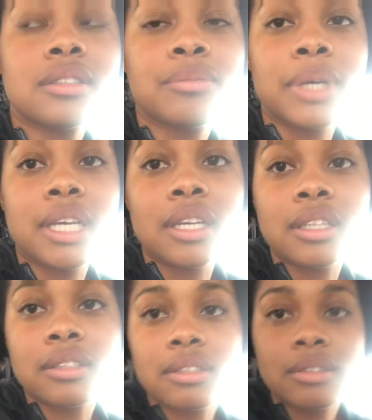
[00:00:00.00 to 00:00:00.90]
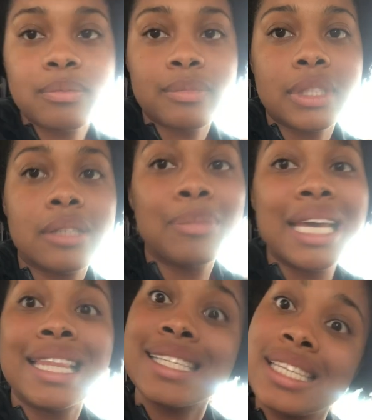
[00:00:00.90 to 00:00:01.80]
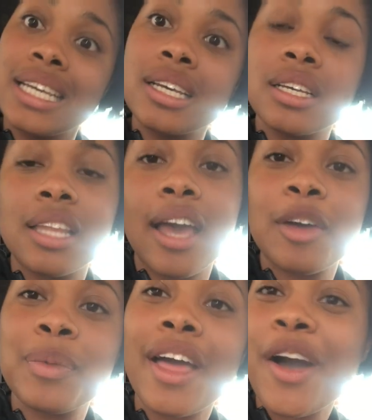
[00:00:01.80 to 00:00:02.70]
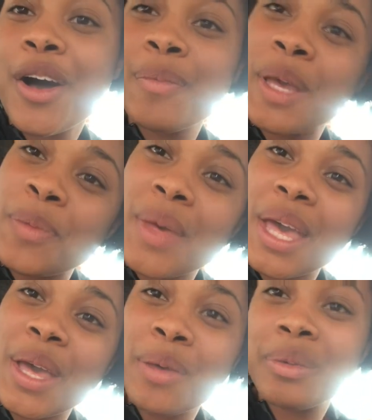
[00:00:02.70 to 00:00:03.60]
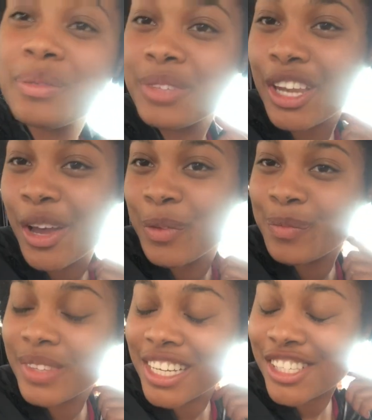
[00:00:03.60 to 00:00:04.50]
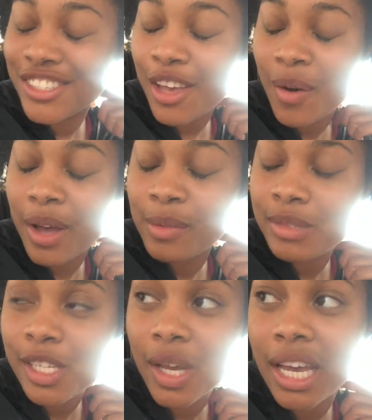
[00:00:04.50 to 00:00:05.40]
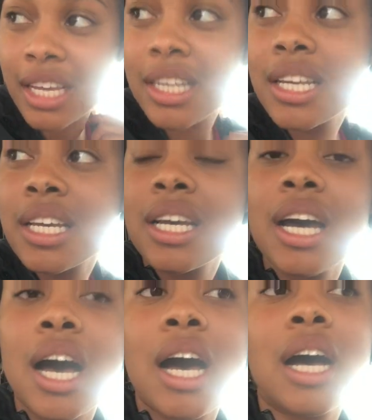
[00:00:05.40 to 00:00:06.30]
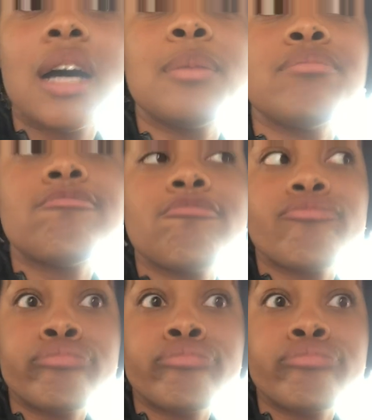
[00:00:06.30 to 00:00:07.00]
me and me and this nigga like I'll be like oh me and babe you know so um so yeah um